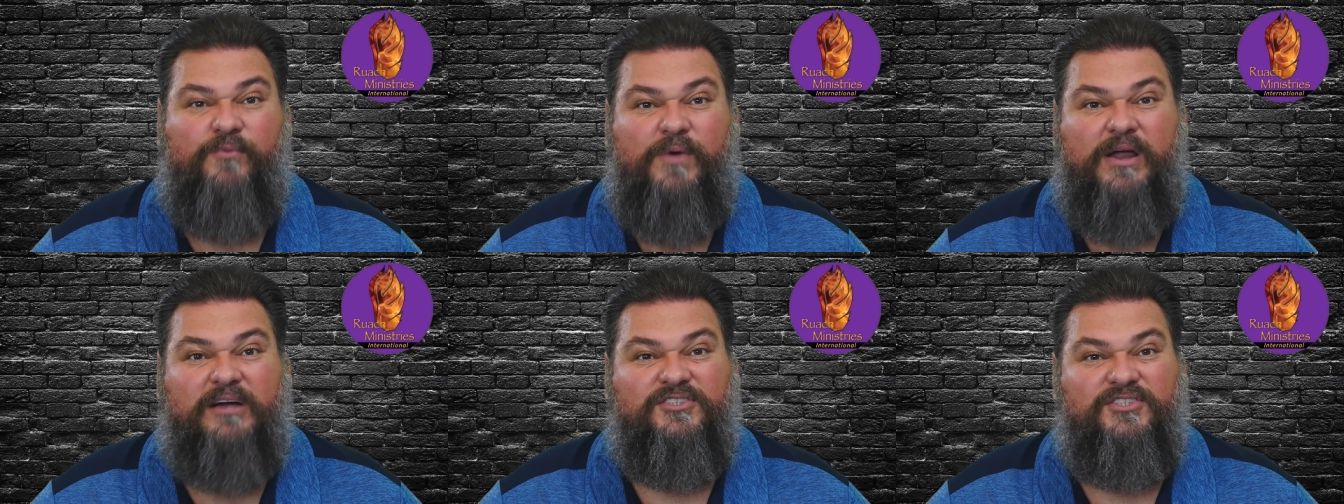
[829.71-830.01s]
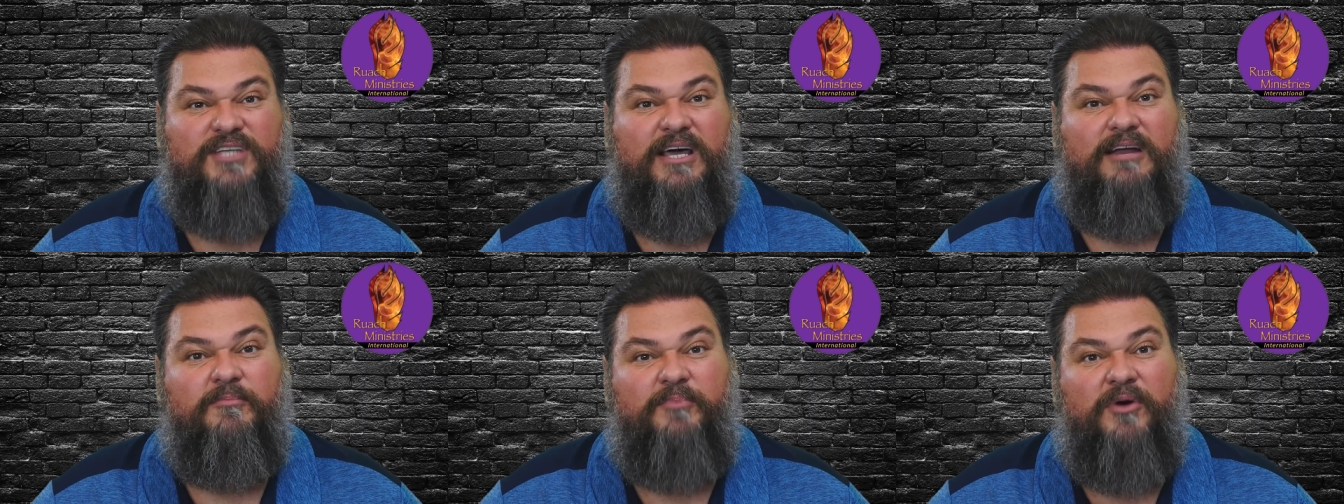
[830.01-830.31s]
we are
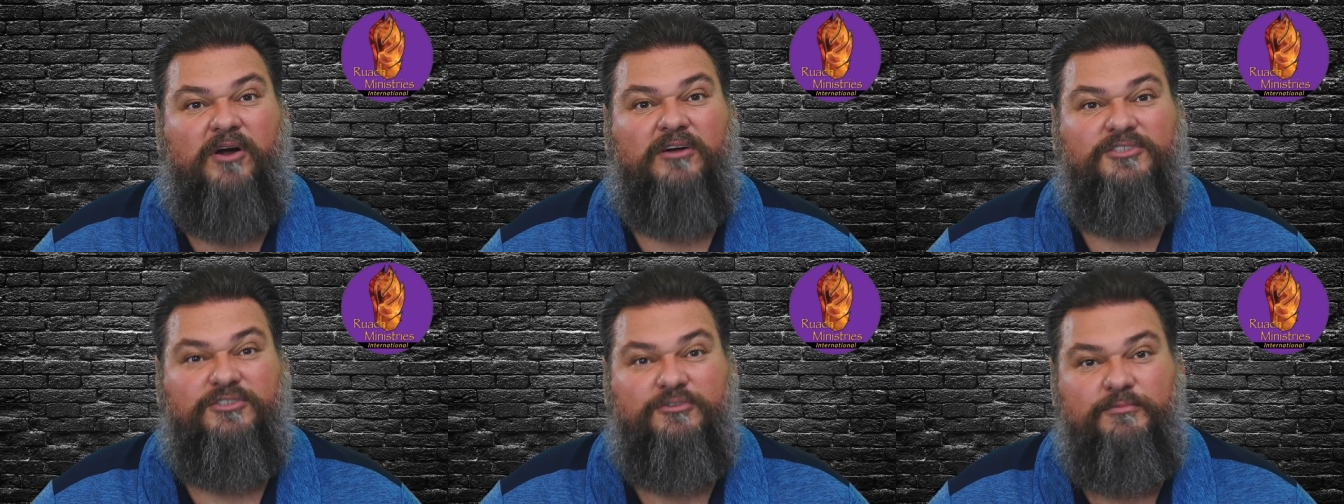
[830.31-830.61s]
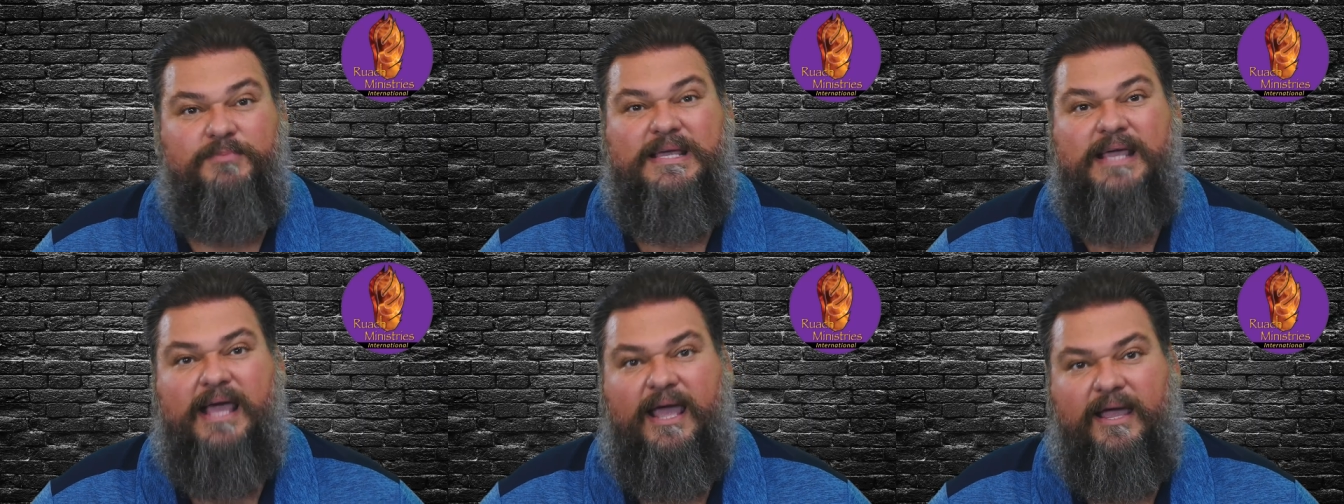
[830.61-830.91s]
set apart to
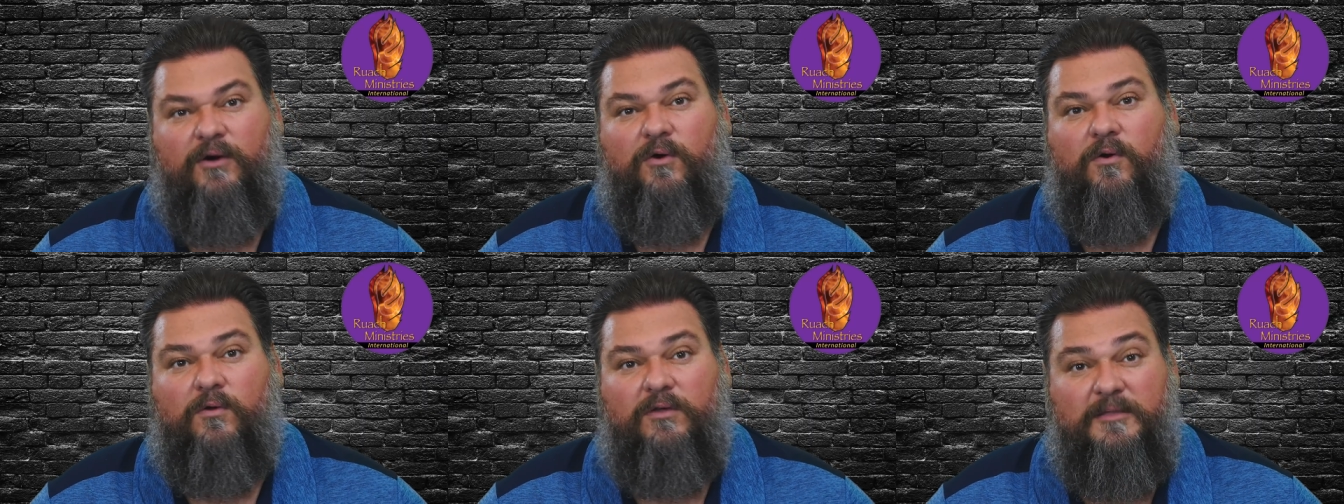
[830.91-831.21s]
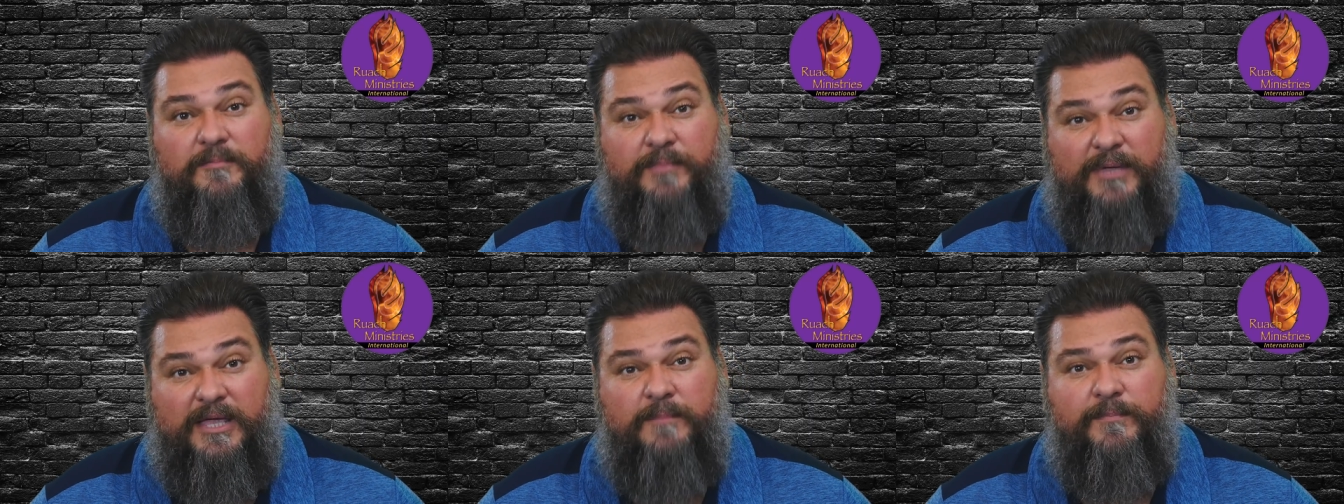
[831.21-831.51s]
be a
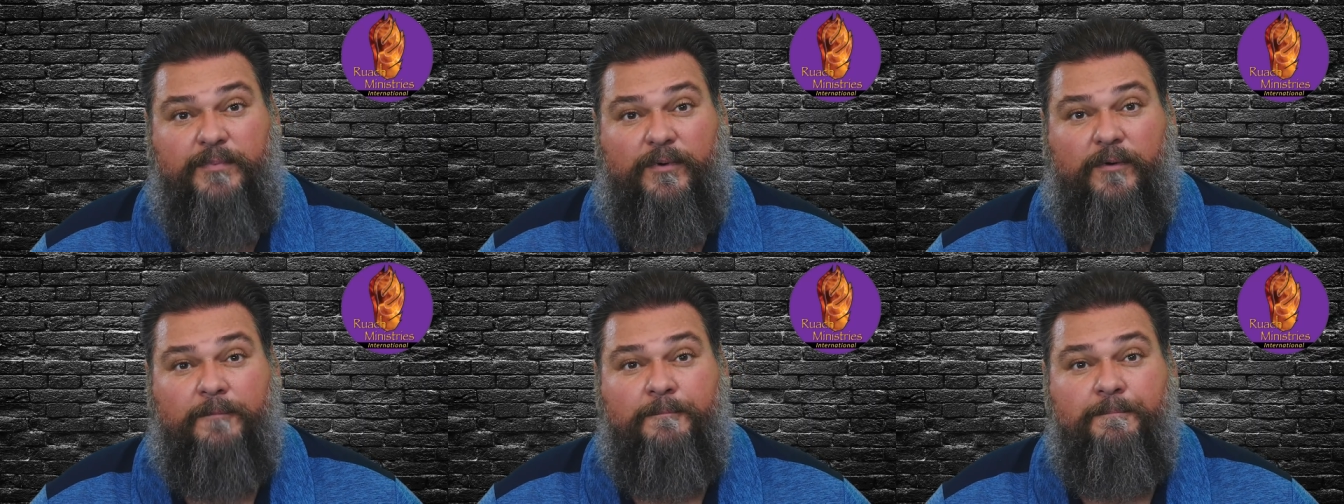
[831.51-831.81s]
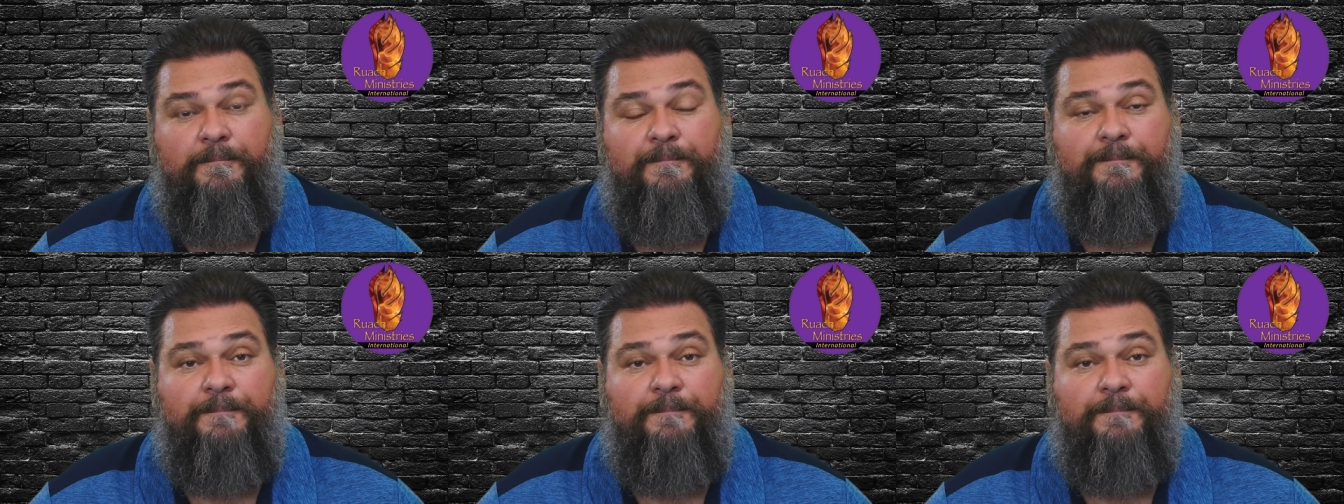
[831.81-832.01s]
holy people